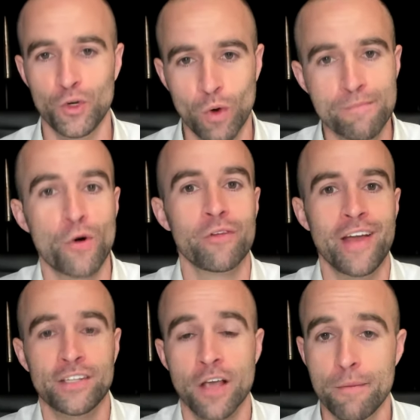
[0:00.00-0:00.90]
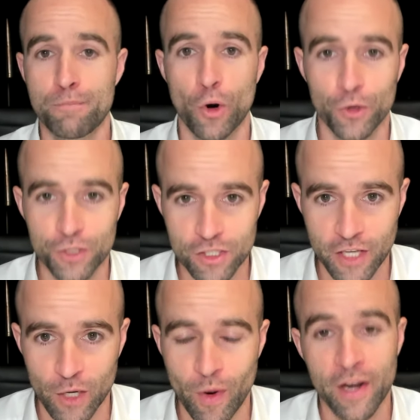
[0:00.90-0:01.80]
What motivates
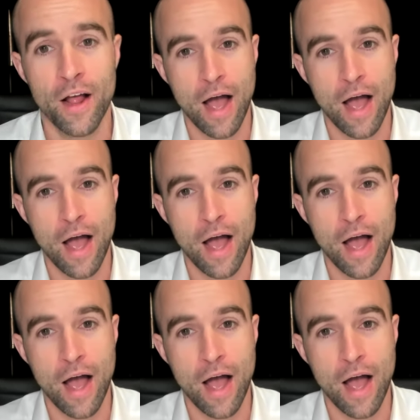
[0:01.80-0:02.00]
purchasing, right?